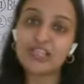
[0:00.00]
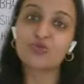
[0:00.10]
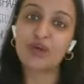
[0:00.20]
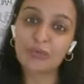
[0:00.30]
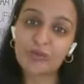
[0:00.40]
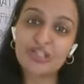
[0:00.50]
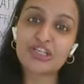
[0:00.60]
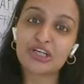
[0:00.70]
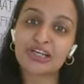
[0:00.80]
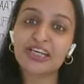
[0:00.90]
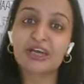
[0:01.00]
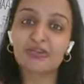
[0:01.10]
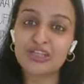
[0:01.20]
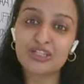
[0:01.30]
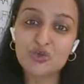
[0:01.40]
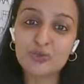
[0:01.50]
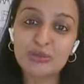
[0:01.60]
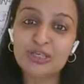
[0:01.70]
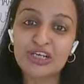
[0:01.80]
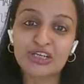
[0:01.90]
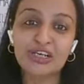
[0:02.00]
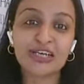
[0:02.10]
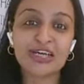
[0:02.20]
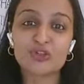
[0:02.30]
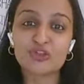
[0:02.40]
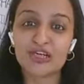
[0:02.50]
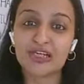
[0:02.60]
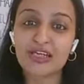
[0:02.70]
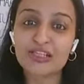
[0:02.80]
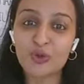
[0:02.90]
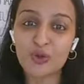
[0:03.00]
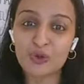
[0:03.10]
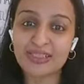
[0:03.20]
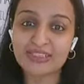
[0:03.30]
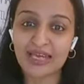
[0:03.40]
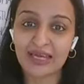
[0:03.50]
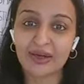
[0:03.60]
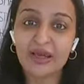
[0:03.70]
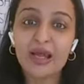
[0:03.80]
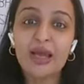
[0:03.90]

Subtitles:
phase 1 may be chutney hai, phase 2 may be chutney hai, so chutney is always there.